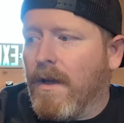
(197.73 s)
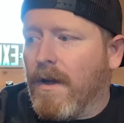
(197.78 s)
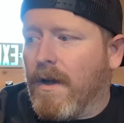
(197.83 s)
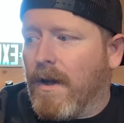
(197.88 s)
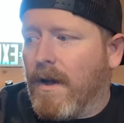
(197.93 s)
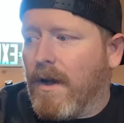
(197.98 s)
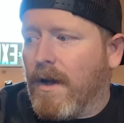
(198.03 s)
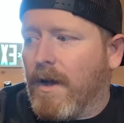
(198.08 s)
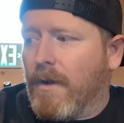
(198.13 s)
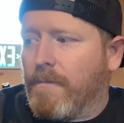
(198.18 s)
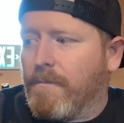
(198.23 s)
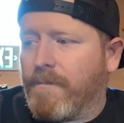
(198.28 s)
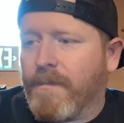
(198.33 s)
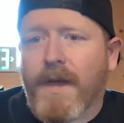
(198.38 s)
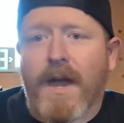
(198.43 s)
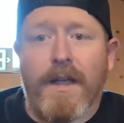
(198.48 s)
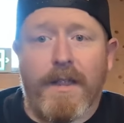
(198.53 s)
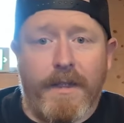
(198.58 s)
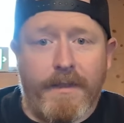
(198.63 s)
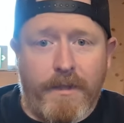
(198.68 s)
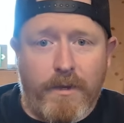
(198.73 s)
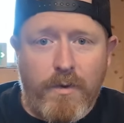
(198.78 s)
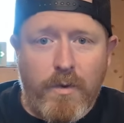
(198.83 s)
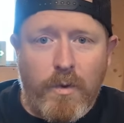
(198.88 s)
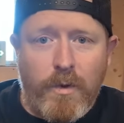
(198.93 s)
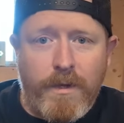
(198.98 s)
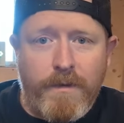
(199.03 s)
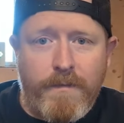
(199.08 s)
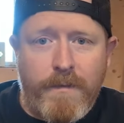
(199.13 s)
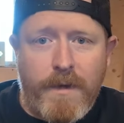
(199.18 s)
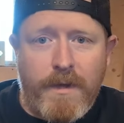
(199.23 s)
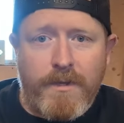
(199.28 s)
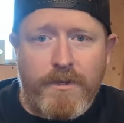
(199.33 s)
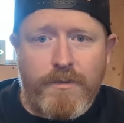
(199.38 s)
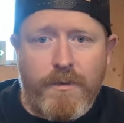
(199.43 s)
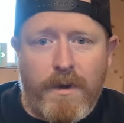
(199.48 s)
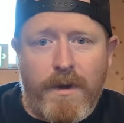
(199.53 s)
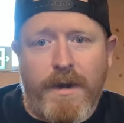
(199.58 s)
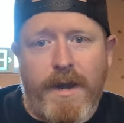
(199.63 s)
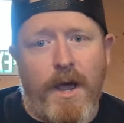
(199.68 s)
I let the cooling fans
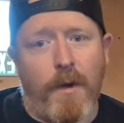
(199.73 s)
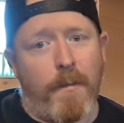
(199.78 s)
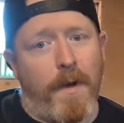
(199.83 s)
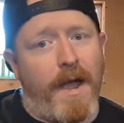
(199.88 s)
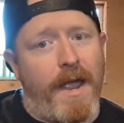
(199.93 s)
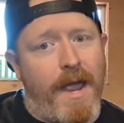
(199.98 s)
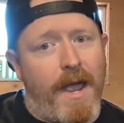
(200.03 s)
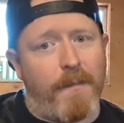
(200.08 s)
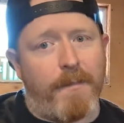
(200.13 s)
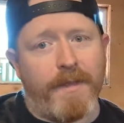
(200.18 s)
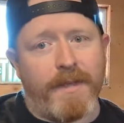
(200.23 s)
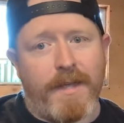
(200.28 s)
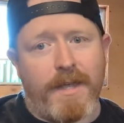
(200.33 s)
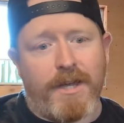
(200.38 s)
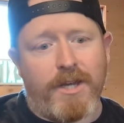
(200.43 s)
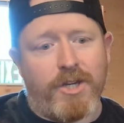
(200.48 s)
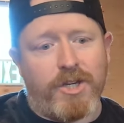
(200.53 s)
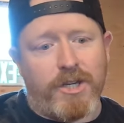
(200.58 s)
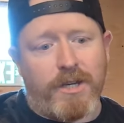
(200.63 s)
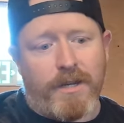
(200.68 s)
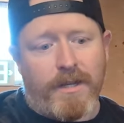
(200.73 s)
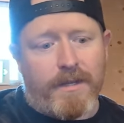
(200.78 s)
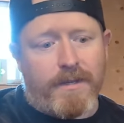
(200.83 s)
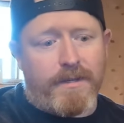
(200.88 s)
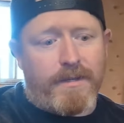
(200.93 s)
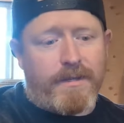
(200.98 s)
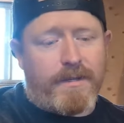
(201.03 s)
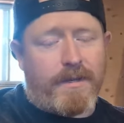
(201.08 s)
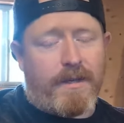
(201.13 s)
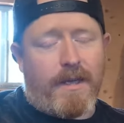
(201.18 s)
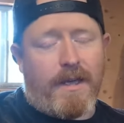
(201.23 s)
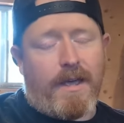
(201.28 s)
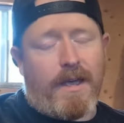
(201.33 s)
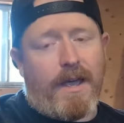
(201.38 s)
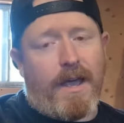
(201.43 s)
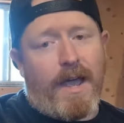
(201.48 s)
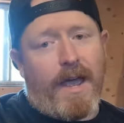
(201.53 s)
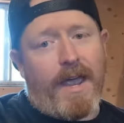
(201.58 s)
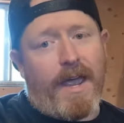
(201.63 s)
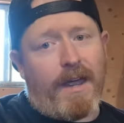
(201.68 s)
run. Now my application is,
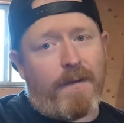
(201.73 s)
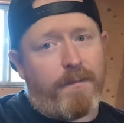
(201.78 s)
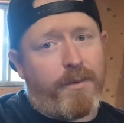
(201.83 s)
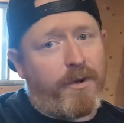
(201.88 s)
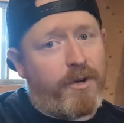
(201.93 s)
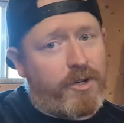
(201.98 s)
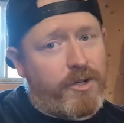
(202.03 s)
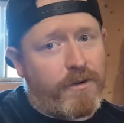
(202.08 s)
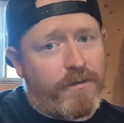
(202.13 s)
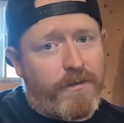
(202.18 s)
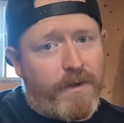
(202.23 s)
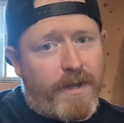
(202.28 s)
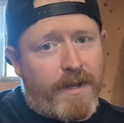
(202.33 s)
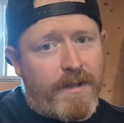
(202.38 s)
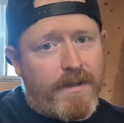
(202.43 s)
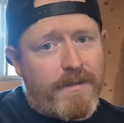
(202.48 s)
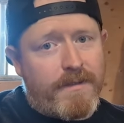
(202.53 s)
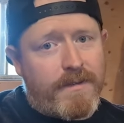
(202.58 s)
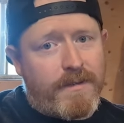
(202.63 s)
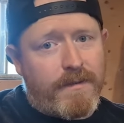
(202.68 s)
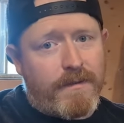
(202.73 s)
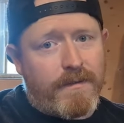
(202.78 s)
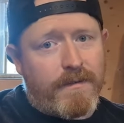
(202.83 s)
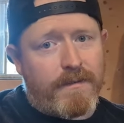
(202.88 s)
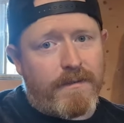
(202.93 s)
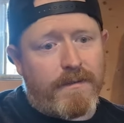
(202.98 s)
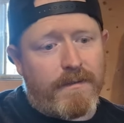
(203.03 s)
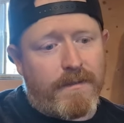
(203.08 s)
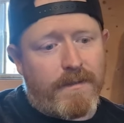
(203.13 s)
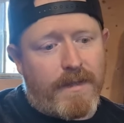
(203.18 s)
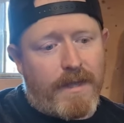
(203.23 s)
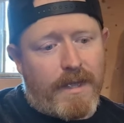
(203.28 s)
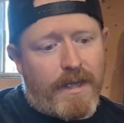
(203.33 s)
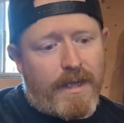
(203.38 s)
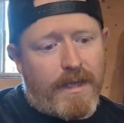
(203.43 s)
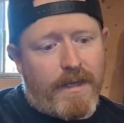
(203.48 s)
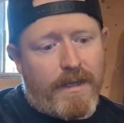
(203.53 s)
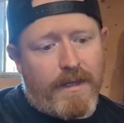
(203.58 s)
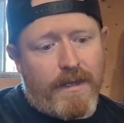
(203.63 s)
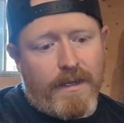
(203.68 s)
I had pusher fans
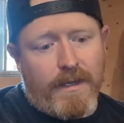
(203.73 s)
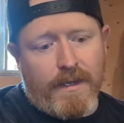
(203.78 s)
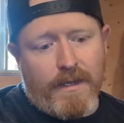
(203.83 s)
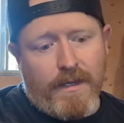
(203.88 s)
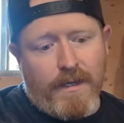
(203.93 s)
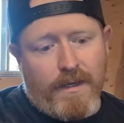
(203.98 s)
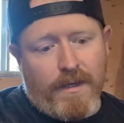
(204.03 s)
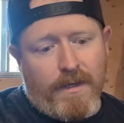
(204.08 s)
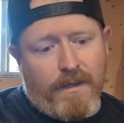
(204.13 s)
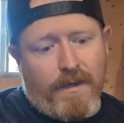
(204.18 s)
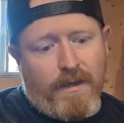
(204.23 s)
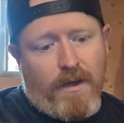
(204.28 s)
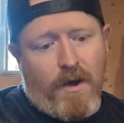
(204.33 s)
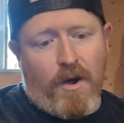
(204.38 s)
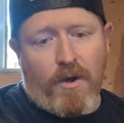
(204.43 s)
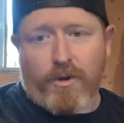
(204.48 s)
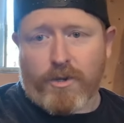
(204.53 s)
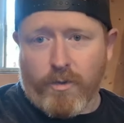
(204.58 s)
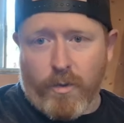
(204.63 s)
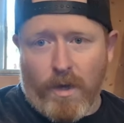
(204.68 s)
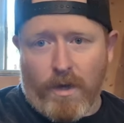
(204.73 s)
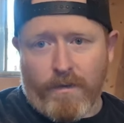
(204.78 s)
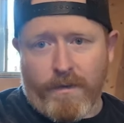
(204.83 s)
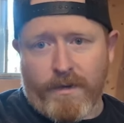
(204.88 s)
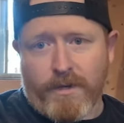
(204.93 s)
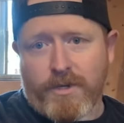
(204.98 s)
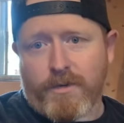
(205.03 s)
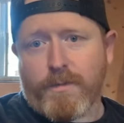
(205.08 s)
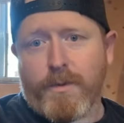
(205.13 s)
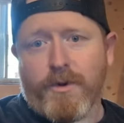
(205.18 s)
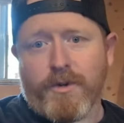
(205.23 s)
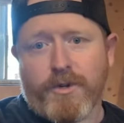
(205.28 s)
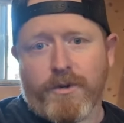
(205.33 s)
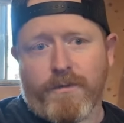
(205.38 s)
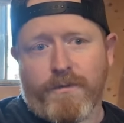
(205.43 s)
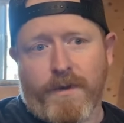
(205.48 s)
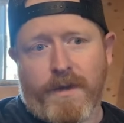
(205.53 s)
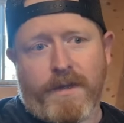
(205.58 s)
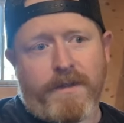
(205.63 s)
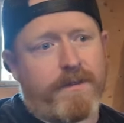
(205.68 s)
that are 12-inch pusher
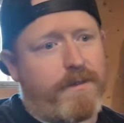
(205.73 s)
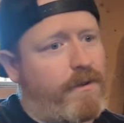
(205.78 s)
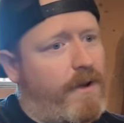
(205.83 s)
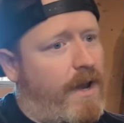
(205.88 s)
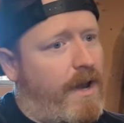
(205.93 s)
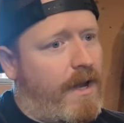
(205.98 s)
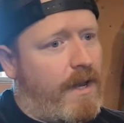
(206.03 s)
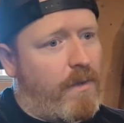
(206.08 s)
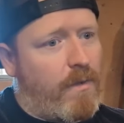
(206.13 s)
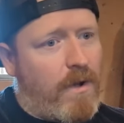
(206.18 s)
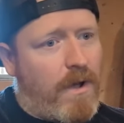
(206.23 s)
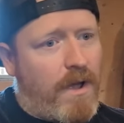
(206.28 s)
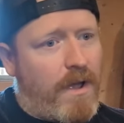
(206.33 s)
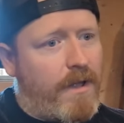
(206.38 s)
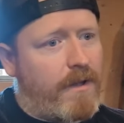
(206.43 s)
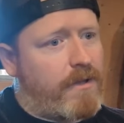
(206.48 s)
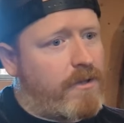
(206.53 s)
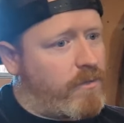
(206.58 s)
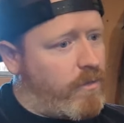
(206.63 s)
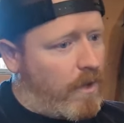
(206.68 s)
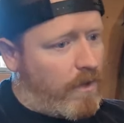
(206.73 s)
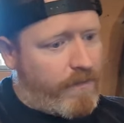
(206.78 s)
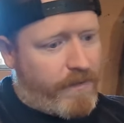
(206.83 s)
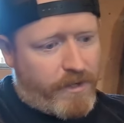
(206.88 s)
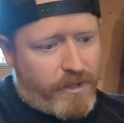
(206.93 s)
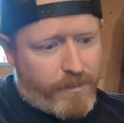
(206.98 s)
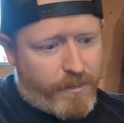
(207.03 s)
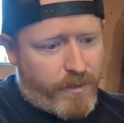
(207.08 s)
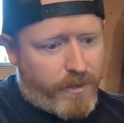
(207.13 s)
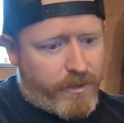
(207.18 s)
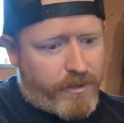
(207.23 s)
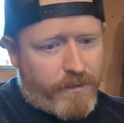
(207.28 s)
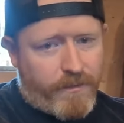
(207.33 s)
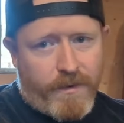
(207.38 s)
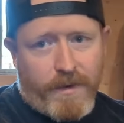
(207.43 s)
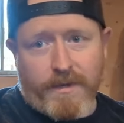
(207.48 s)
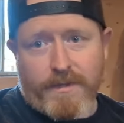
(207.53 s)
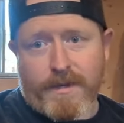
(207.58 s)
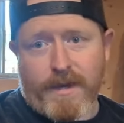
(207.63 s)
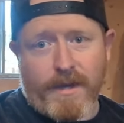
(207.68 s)
fans. They're 80 watt 12-inch pusher
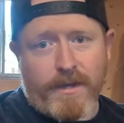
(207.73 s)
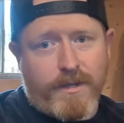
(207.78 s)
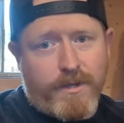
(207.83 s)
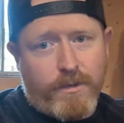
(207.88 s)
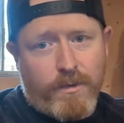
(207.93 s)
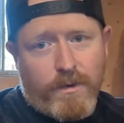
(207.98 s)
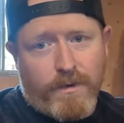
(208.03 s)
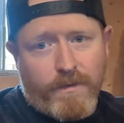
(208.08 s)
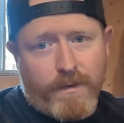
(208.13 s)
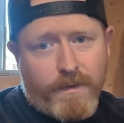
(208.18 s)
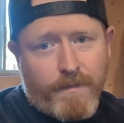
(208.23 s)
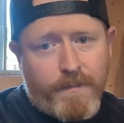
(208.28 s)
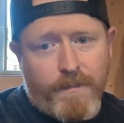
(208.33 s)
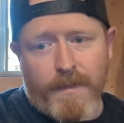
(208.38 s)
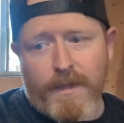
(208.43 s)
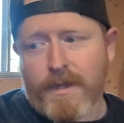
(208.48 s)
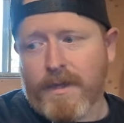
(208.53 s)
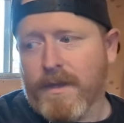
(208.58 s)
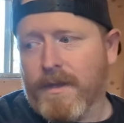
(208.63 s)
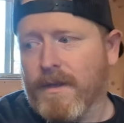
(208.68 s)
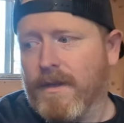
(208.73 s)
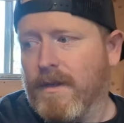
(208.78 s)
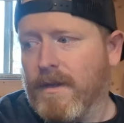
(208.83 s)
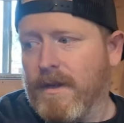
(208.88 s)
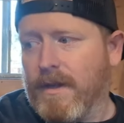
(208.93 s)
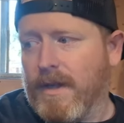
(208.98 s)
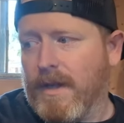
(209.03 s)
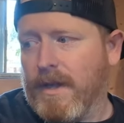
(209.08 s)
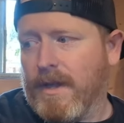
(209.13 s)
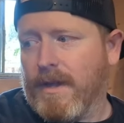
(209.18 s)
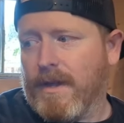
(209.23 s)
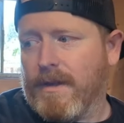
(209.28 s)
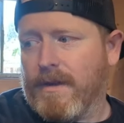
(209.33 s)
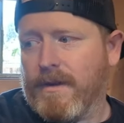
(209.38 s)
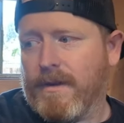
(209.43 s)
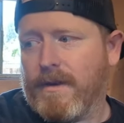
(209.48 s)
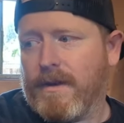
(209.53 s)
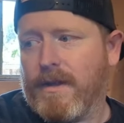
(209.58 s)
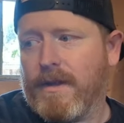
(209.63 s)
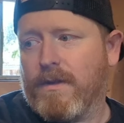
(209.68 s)
fans. I had two of them,
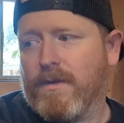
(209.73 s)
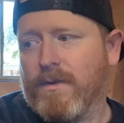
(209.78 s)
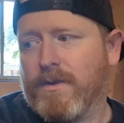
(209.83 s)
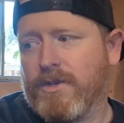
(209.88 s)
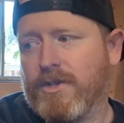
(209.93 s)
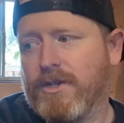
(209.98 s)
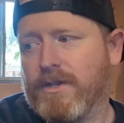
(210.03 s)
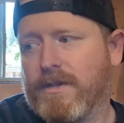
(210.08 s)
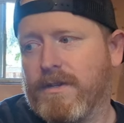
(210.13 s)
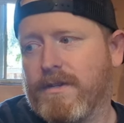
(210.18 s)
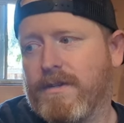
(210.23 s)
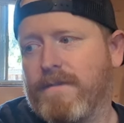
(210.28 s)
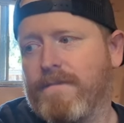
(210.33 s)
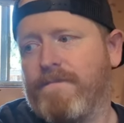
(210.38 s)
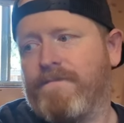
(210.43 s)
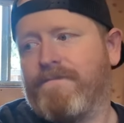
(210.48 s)
and it was just,